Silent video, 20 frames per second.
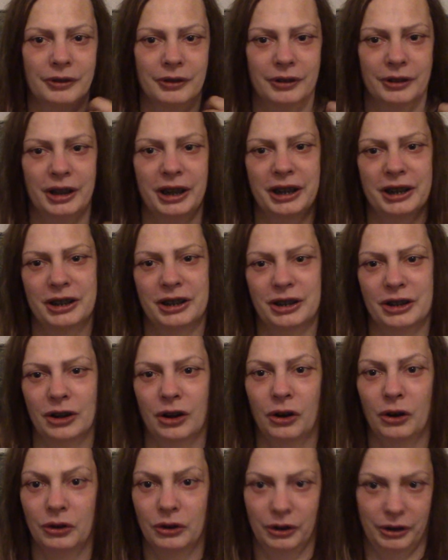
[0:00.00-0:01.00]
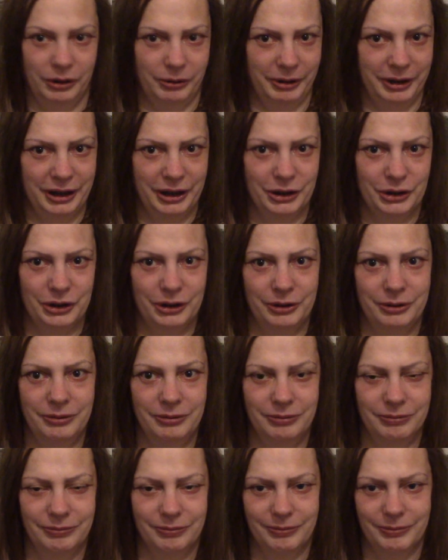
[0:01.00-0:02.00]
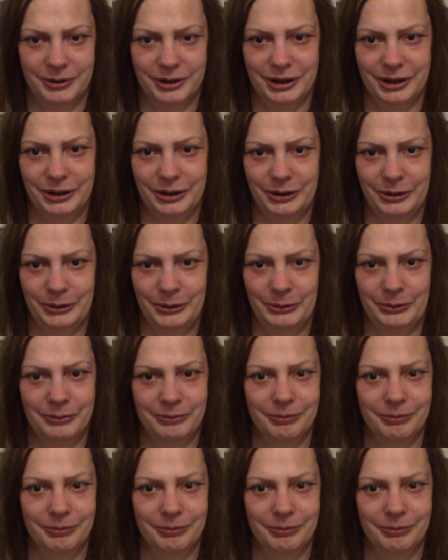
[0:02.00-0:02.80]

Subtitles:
this ongoing issue. So